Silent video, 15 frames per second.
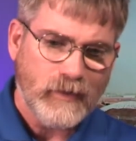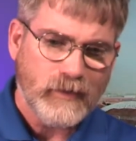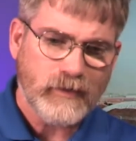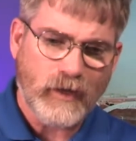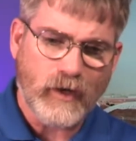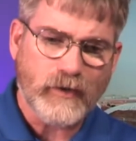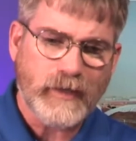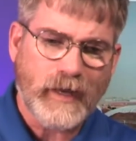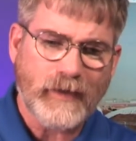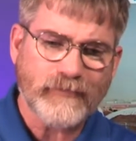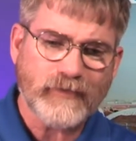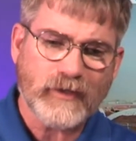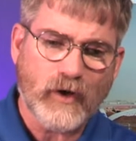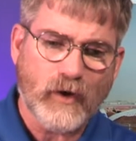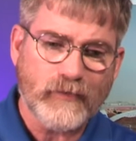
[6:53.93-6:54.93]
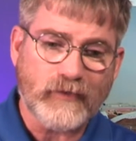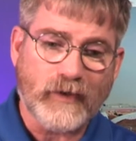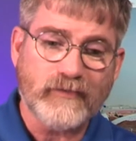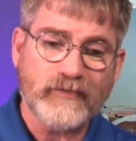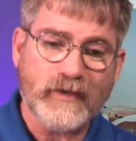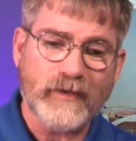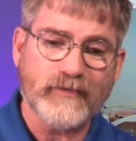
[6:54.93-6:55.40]
You know, you have to go, as
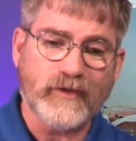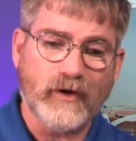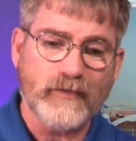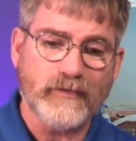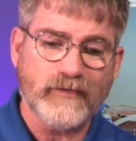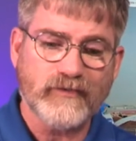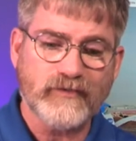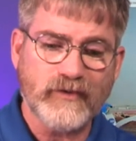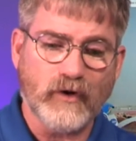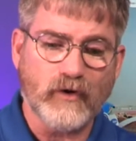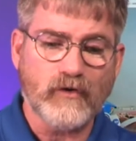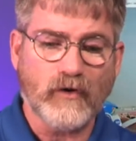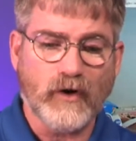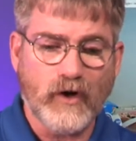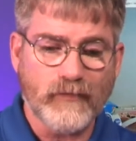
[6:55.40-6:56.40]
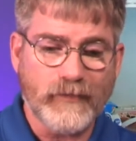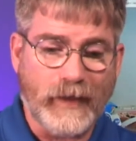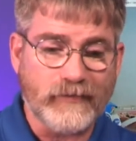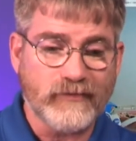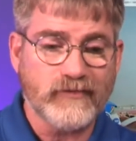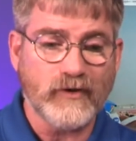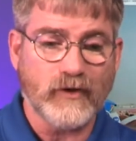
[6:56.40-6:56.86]
I said, though, to the Silk Road,
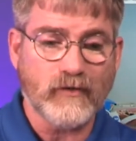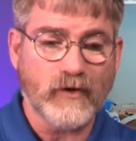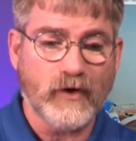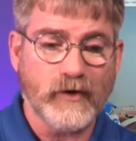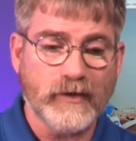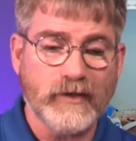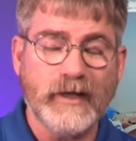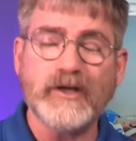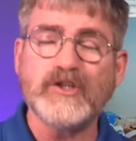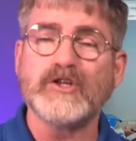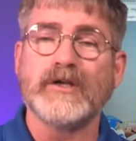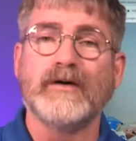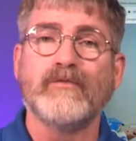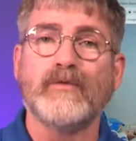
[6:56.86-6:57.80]
that Silk Road Initiative,